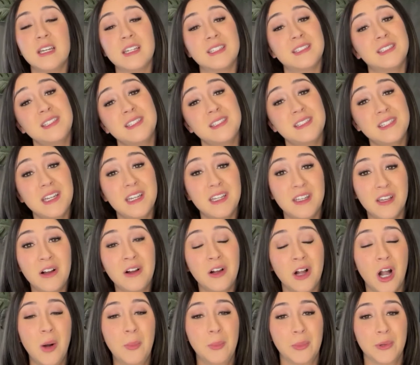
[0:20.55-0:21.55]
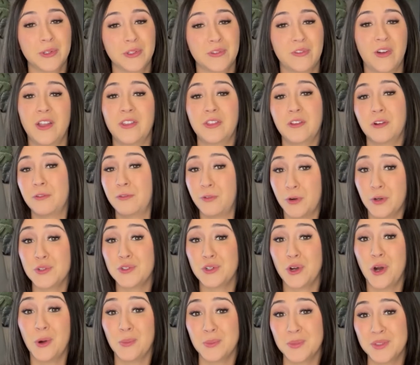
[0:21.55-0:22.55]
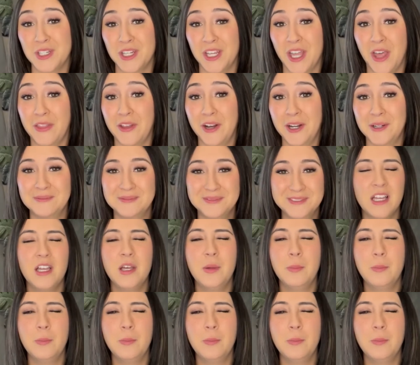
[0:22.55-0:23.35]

assisting young couples find their first homes together.